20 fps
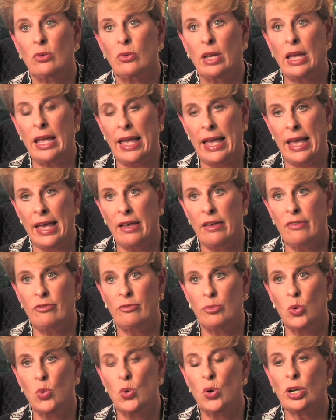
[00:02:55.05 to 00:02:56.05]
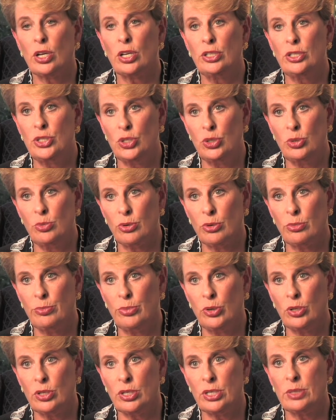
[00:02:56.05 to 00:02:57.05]
have more consumer
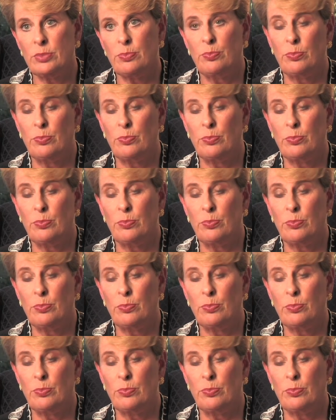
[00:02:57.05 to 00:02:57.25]
books